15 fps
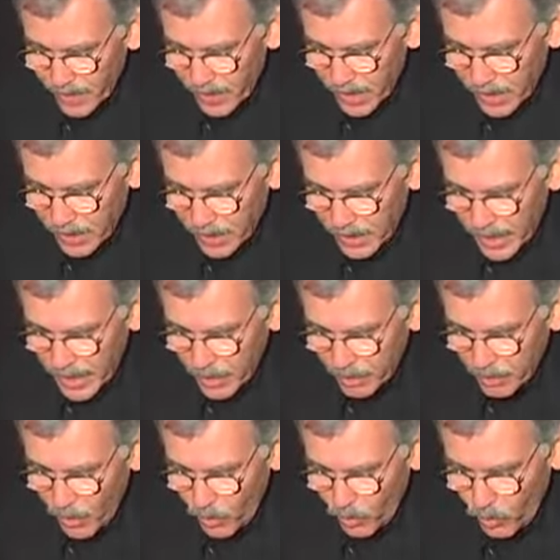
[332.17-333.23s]
And it had a
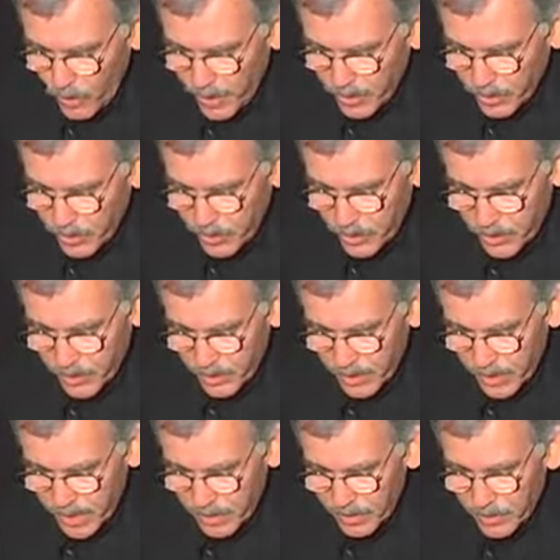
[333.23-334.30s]
boat winch
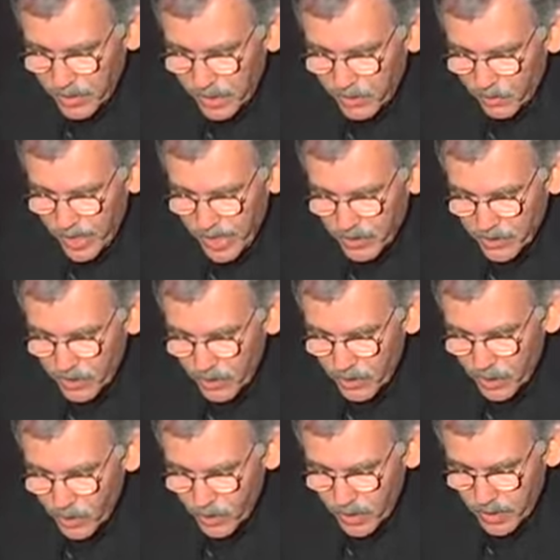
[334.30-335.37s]
that raised and
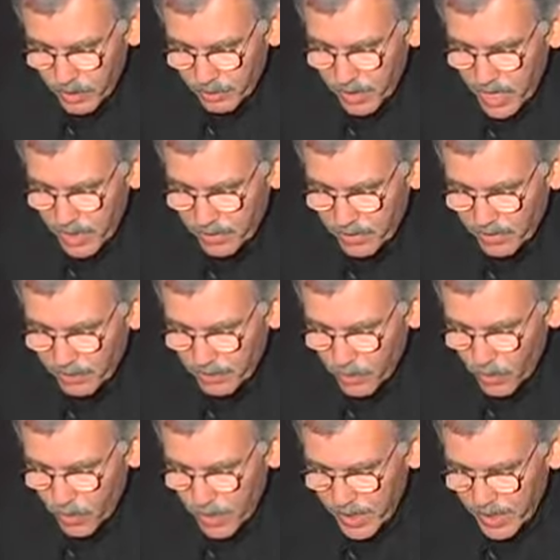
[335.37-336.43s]
lowered a plywood
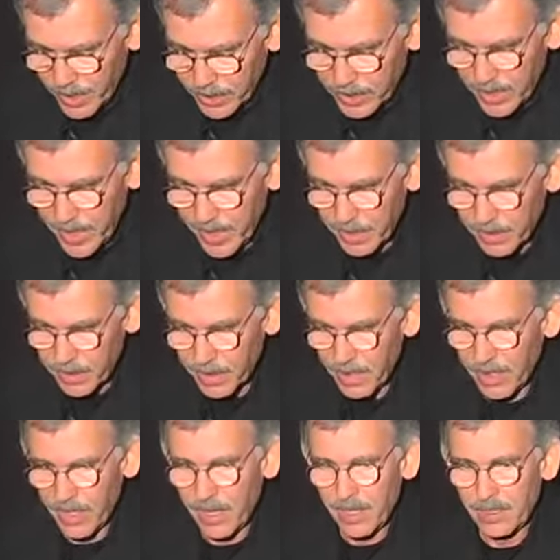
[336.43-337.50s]
floor and a tent
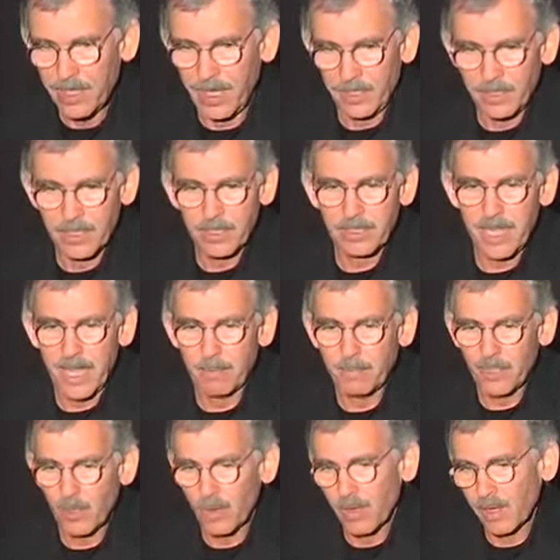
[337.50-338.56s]
that
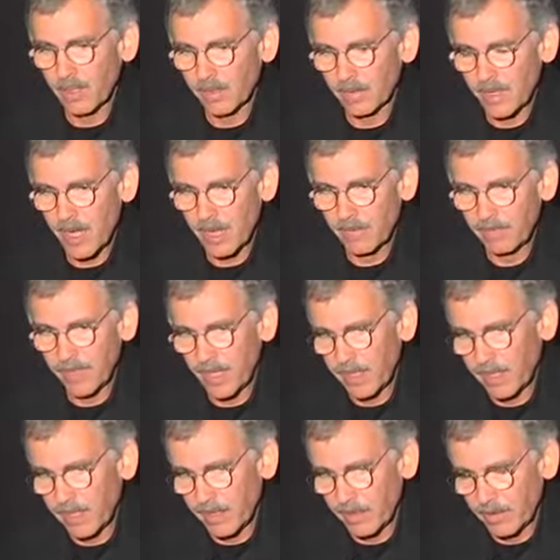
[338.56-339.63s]
snapped on, kind of
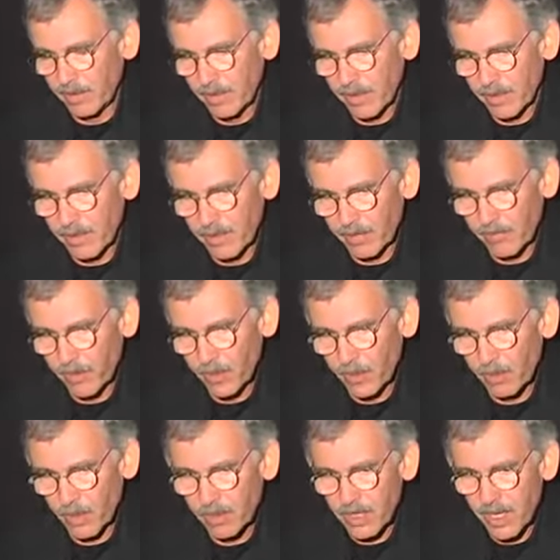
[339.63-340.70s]
like a
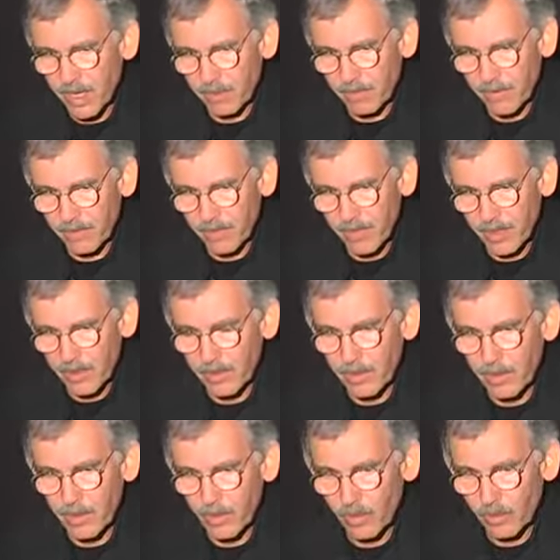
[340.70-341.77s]
convertible top of
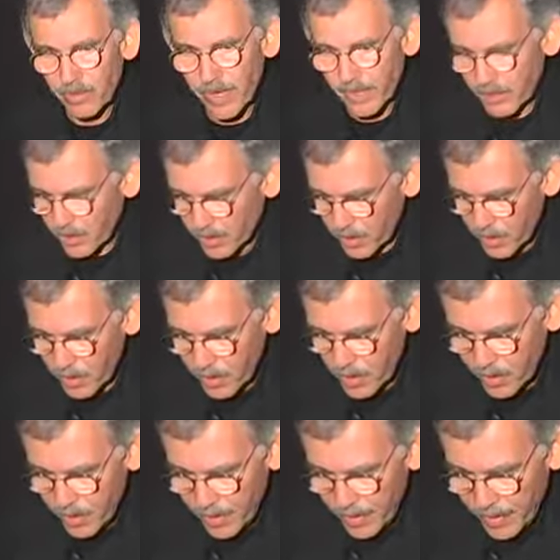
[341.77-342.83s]
an old-fashioned car.